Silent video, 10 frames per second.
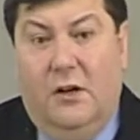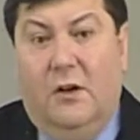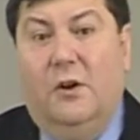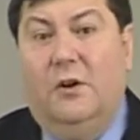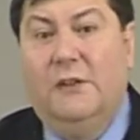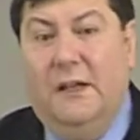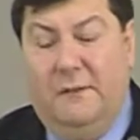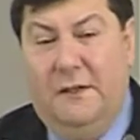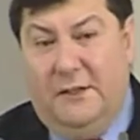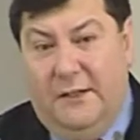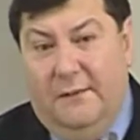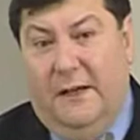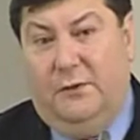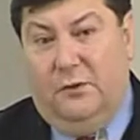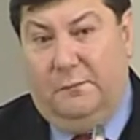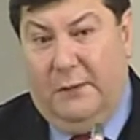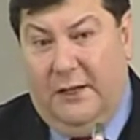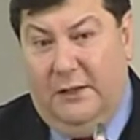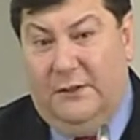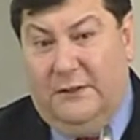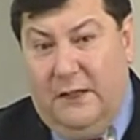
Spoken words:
monuments to former